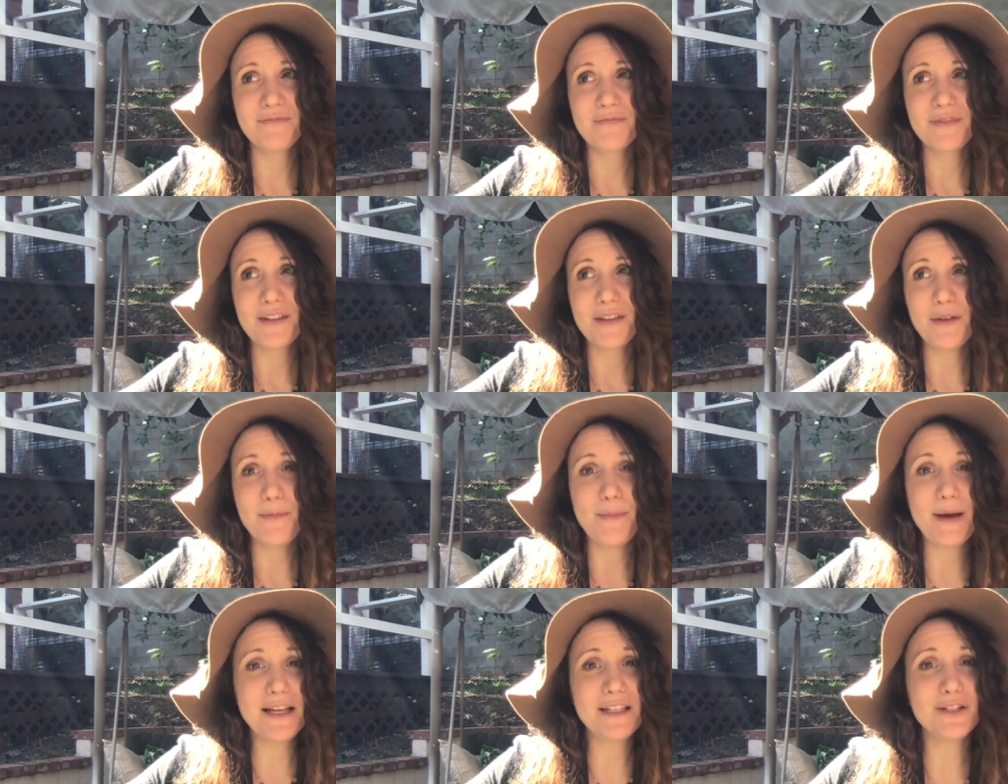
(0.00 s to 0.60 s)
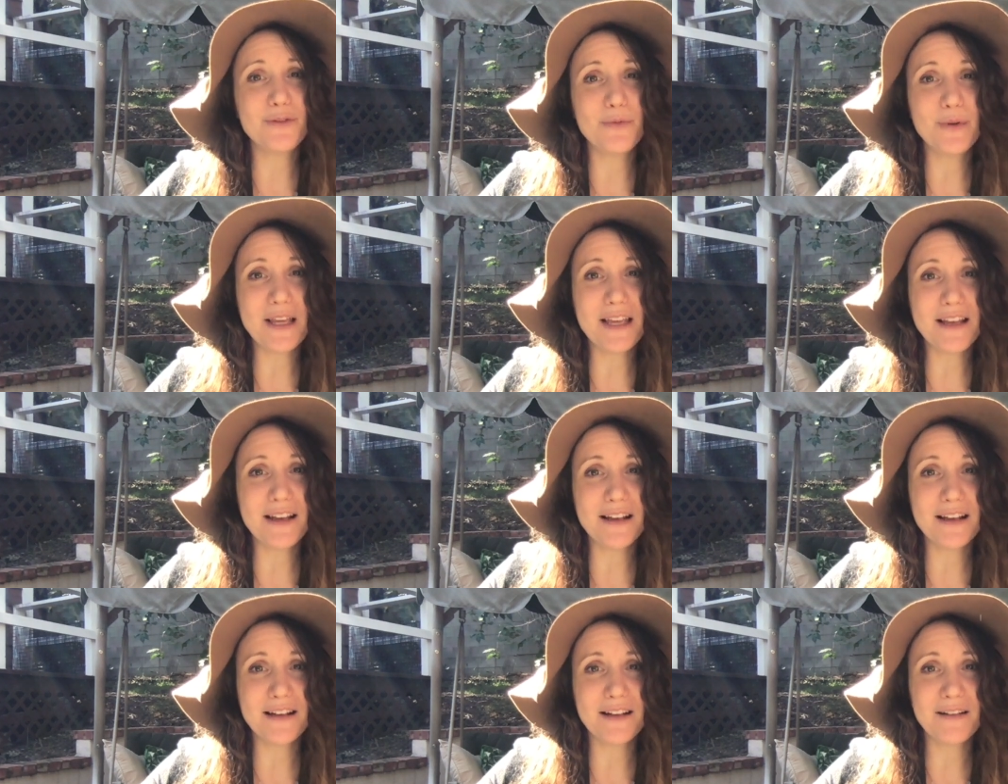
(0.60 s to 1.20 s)
the best
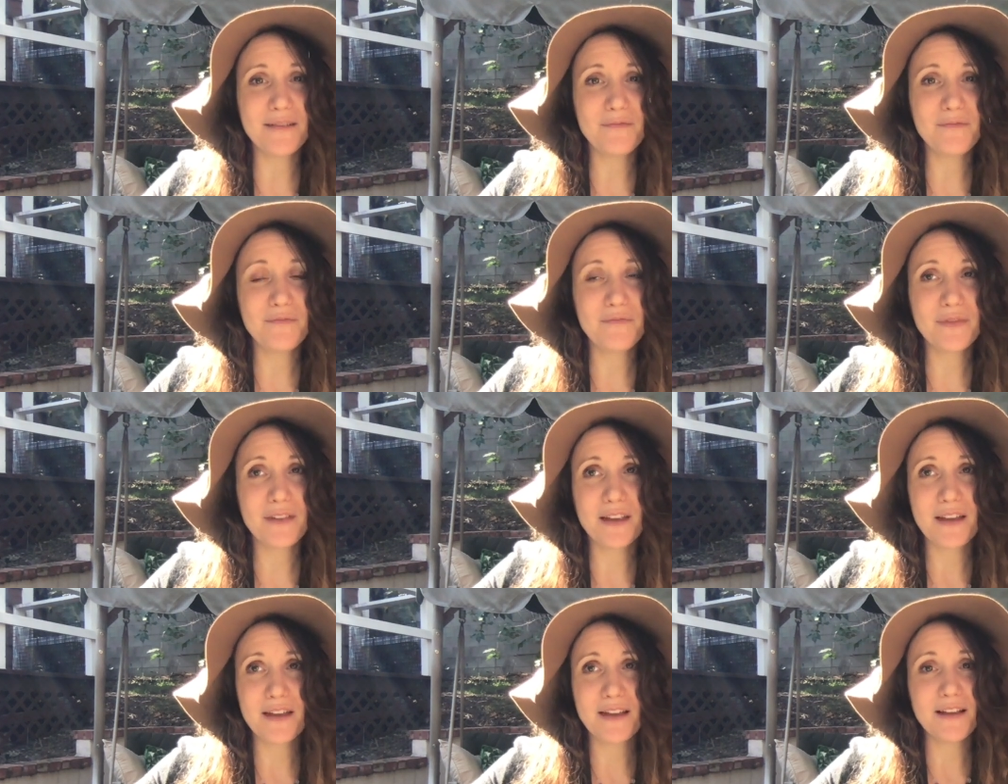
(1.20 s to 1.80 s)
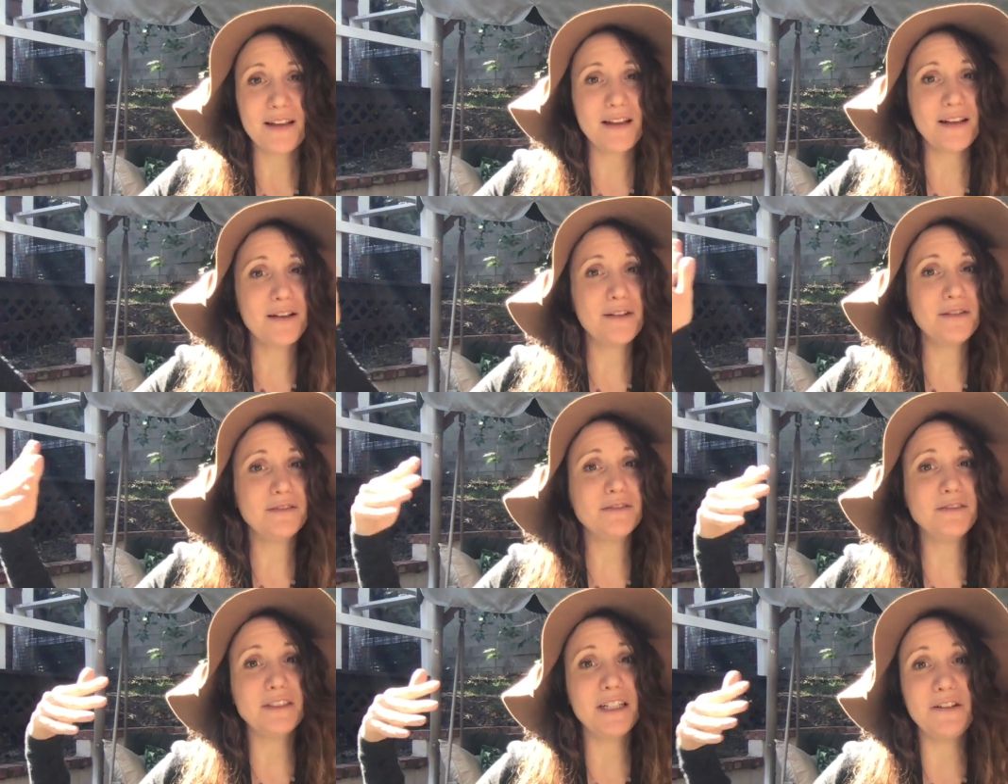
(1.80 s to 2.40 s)
week,
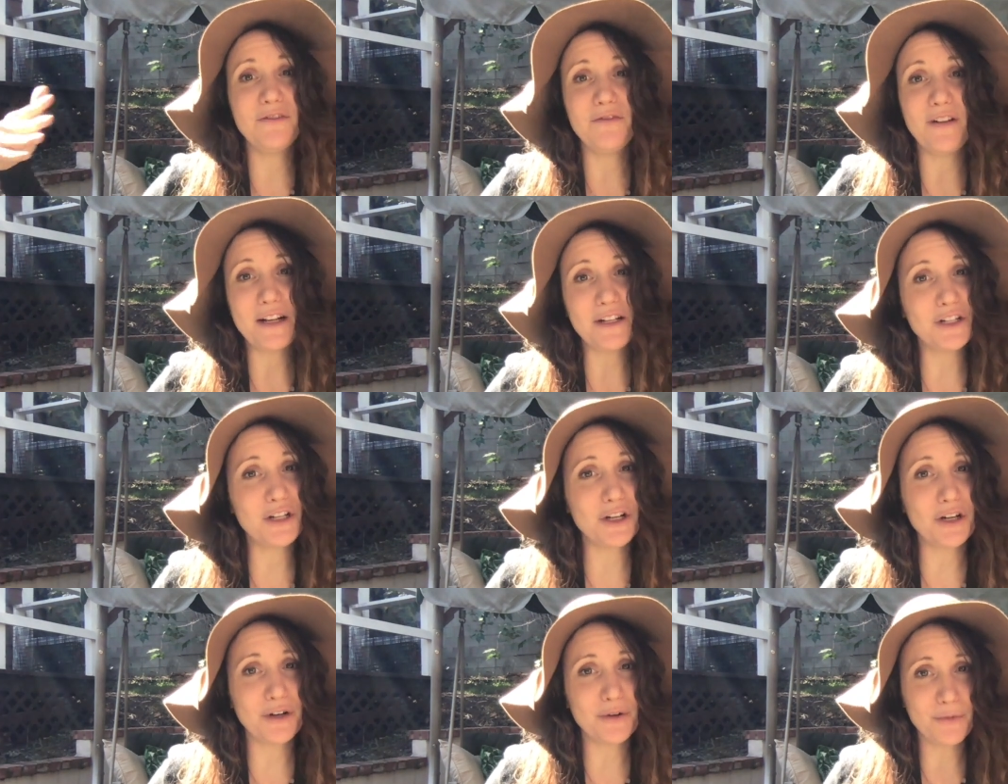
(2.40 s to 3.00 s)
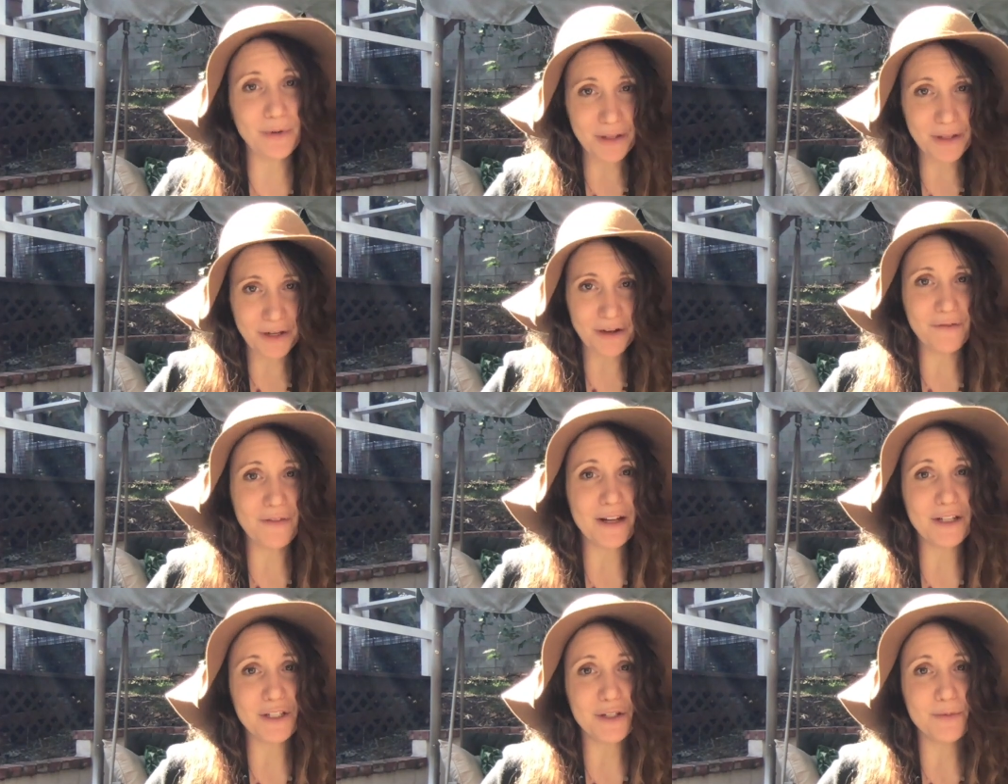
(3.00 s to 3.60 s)
adventure with your
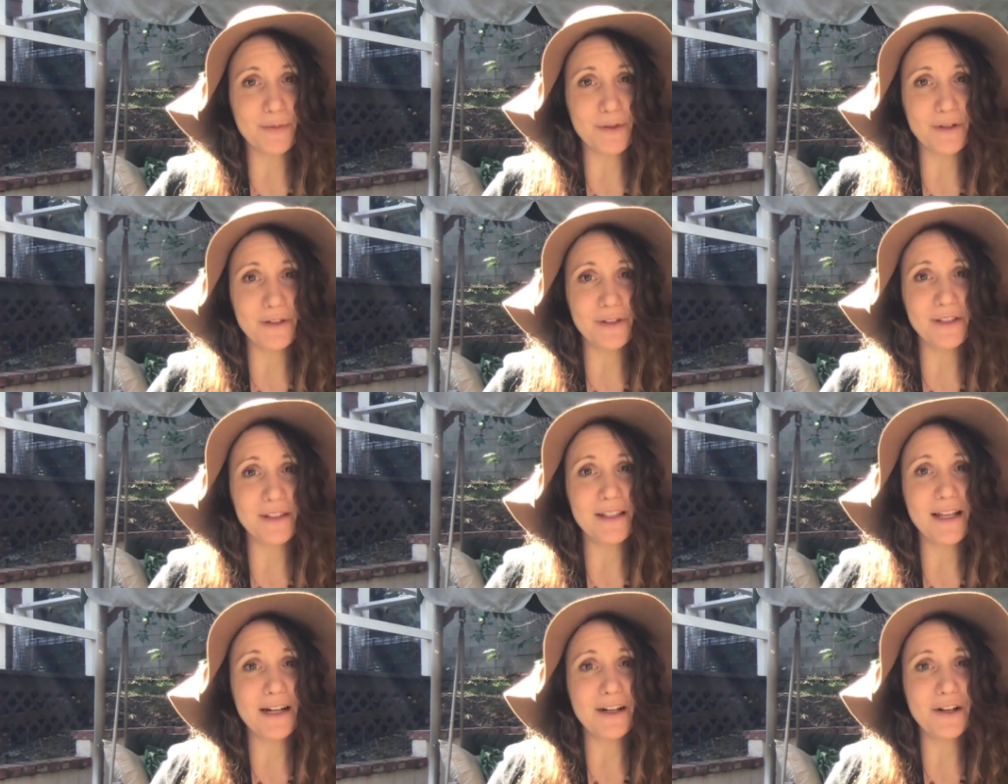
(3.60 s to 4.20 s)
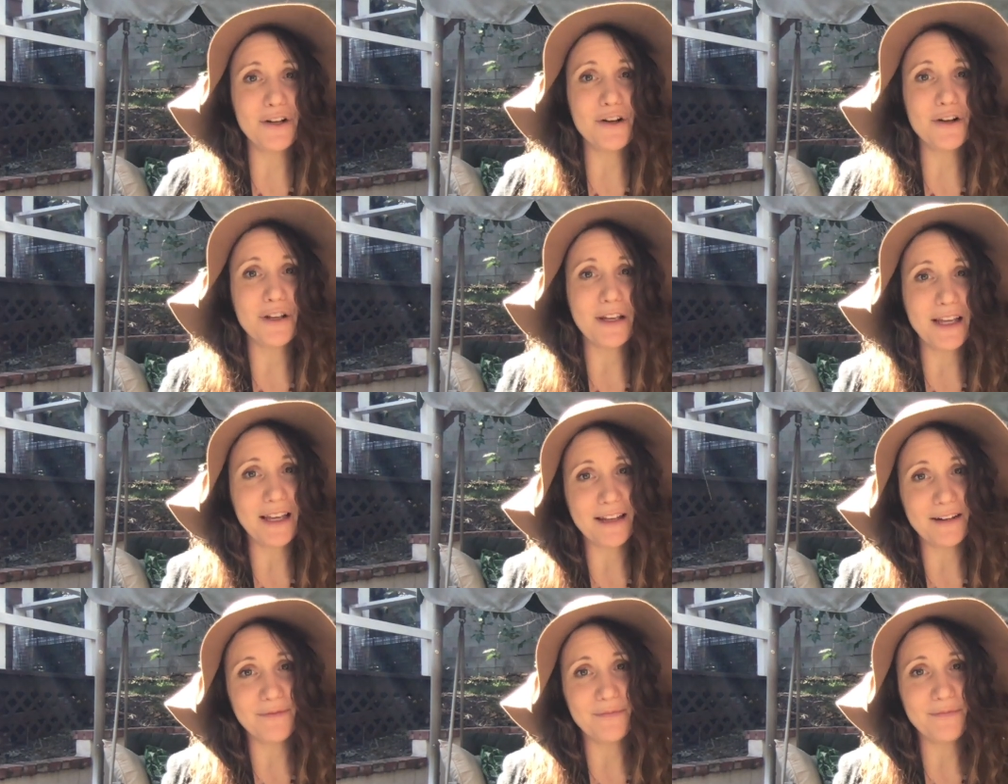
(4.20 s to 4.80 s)
vegetables and
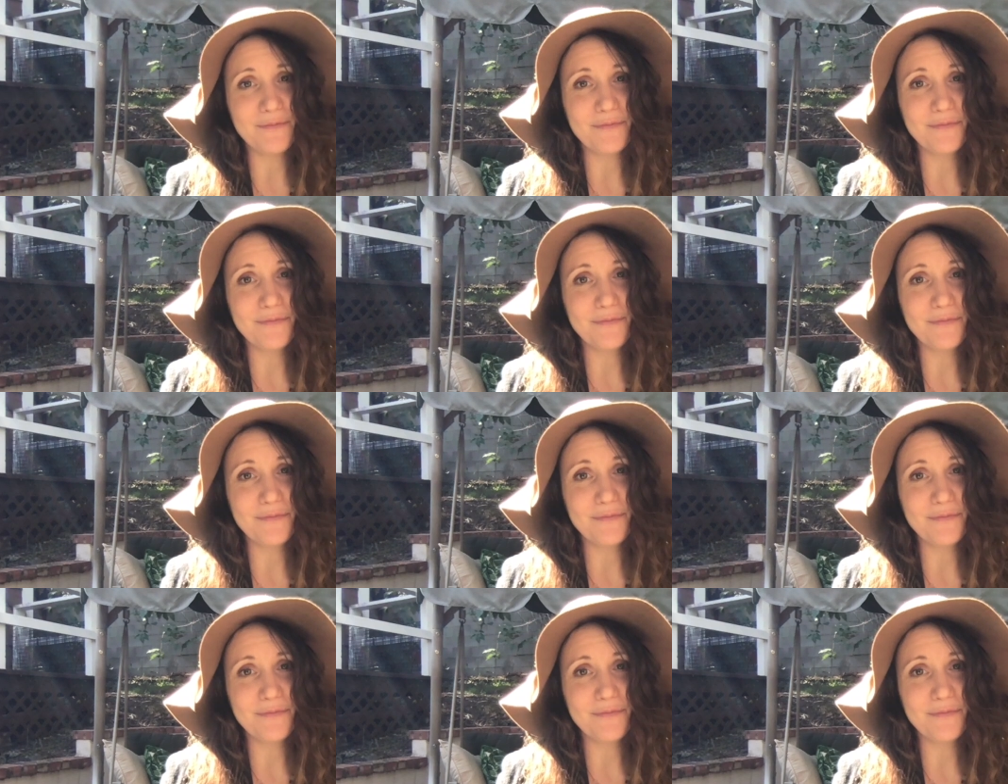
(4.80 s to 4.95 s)
cooking.